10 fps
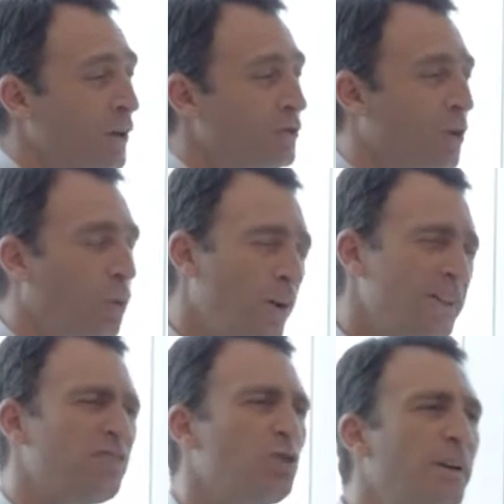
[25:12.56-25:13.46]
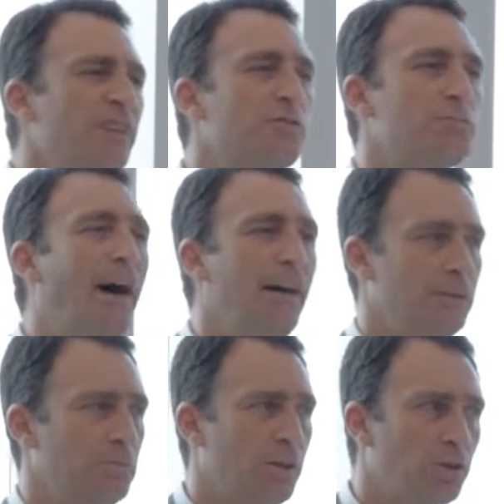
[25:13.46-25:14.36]
So what is to be
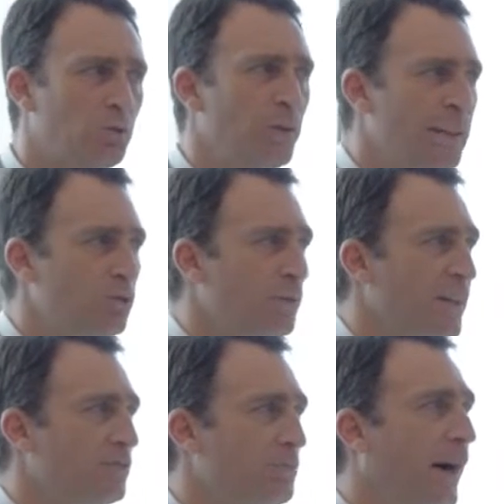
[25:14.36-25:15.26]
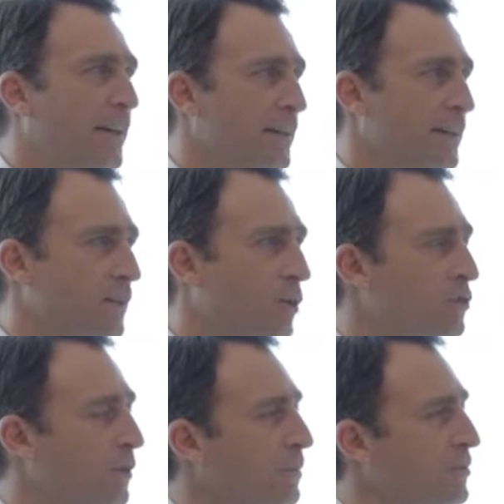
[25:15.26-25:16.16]
inspiring? Because we need to be inspiring in those
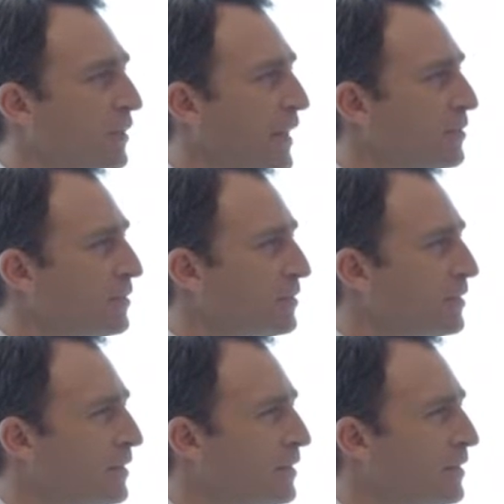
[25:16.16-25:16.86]
conversations.